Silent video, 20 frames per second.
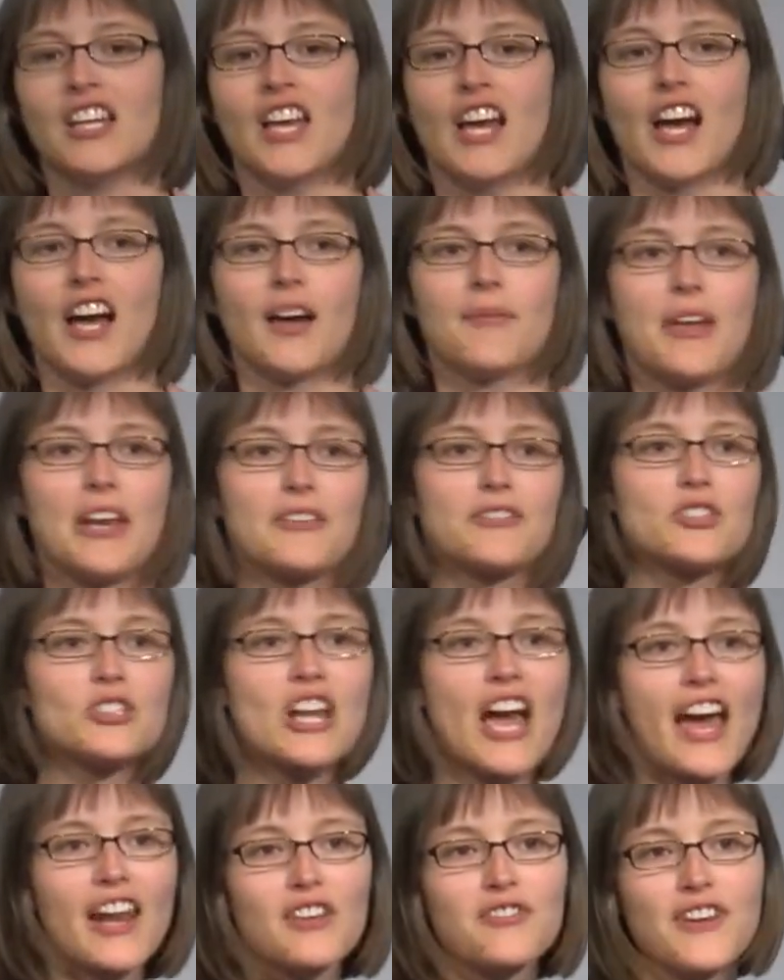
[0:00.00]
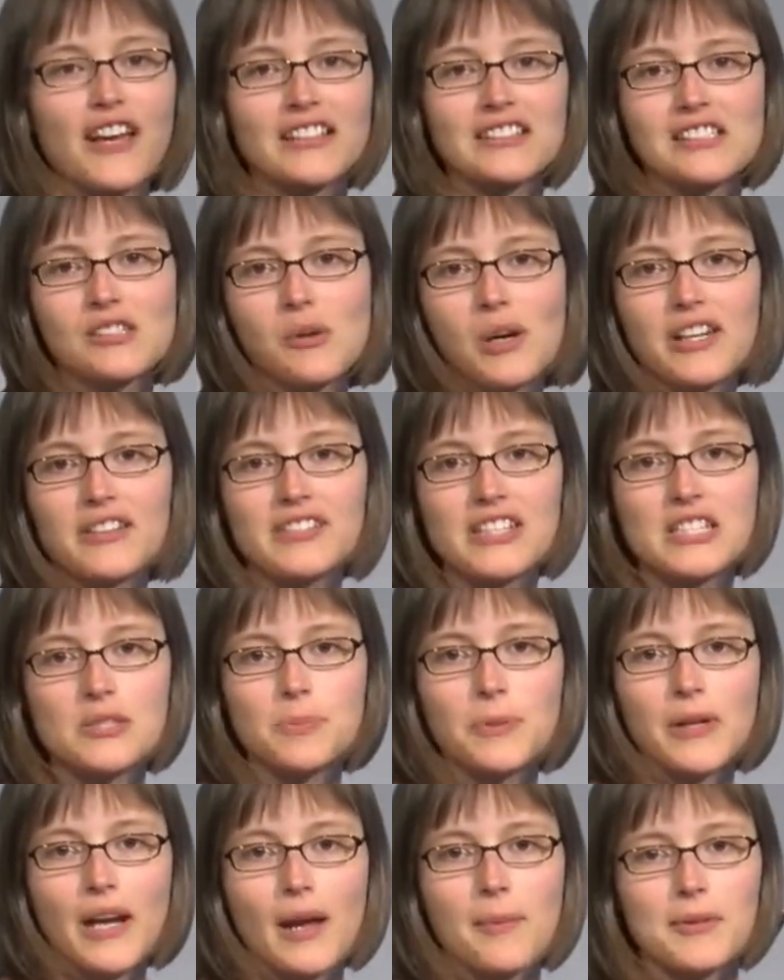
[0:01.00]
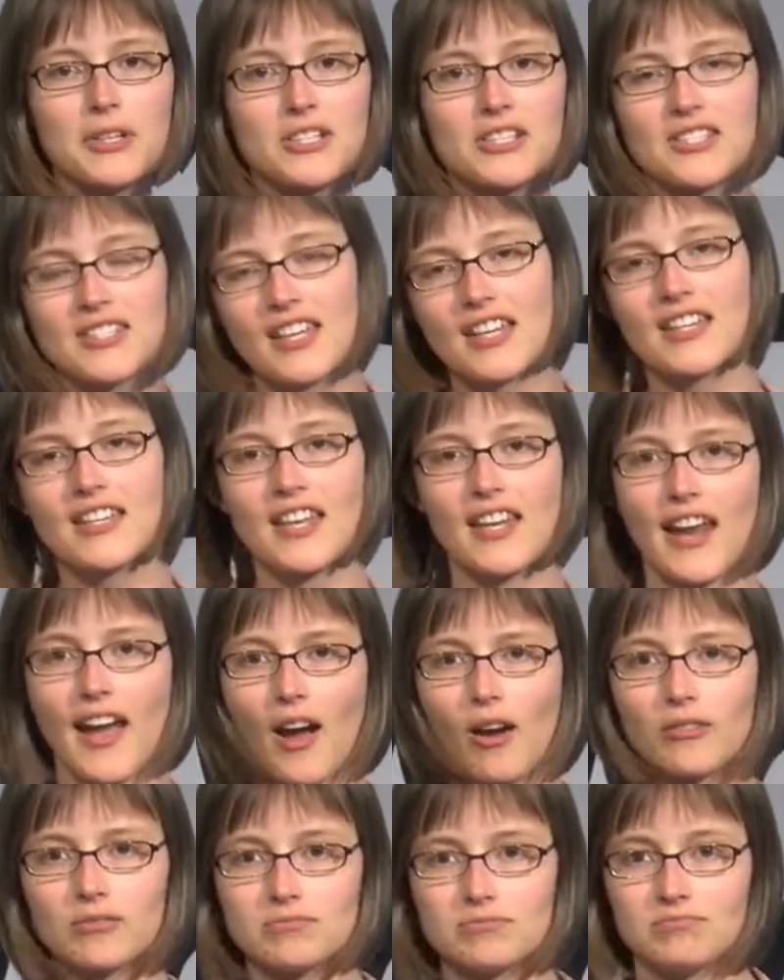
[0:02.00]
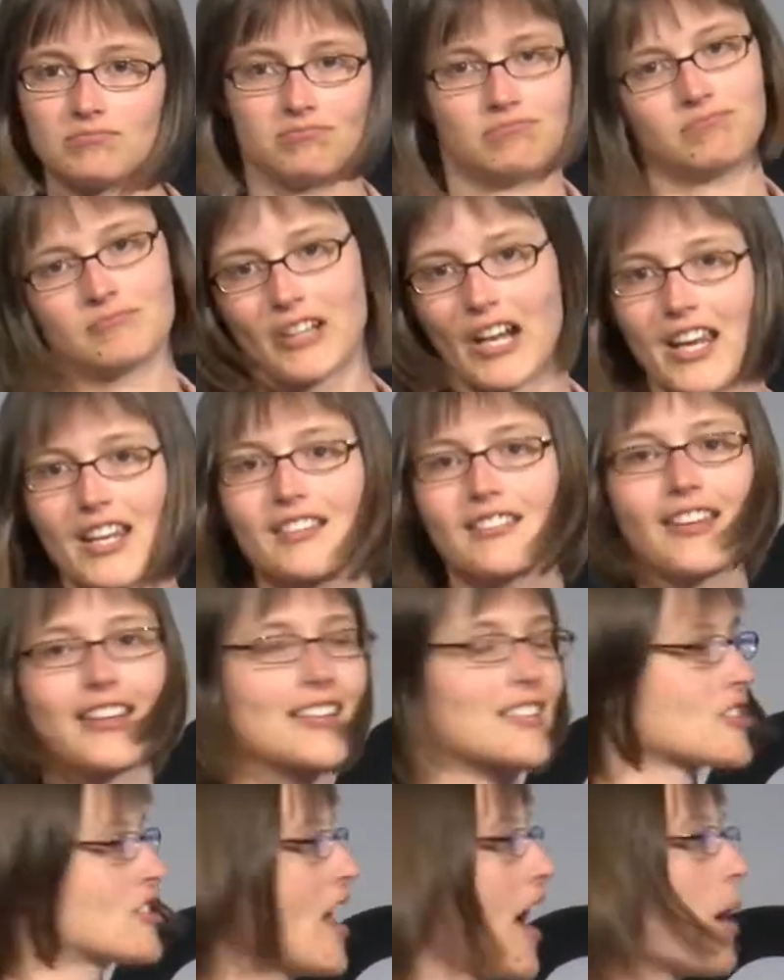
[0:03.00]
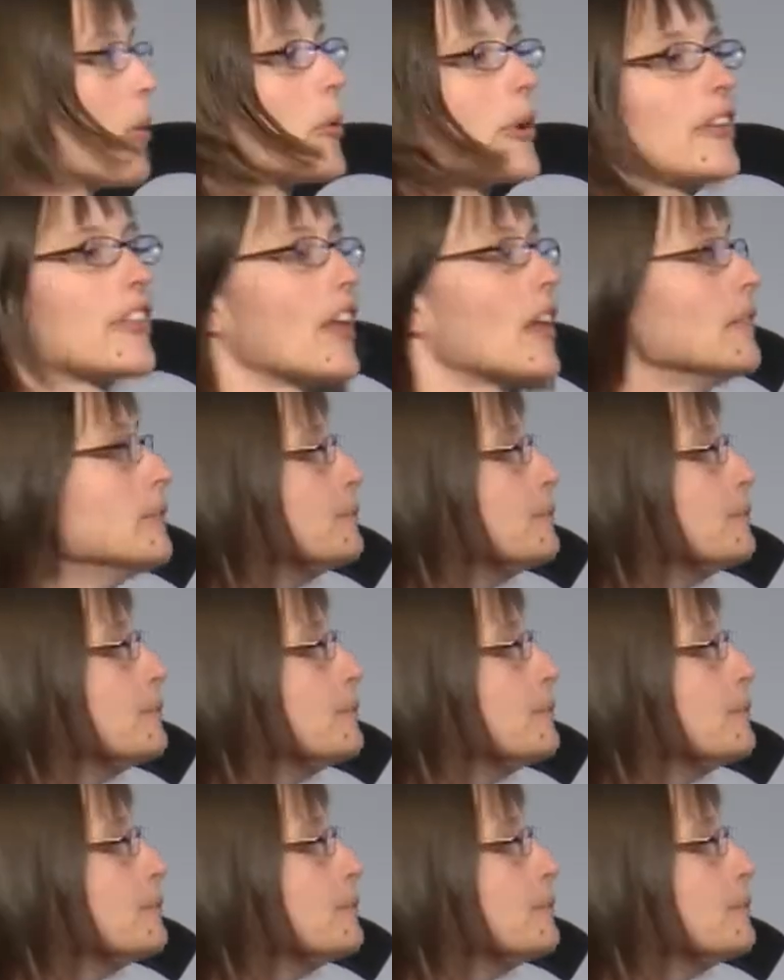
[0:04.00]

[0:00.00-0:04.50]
And if you're not affecting one of these parameters, like get out, right? Like it's not worth it.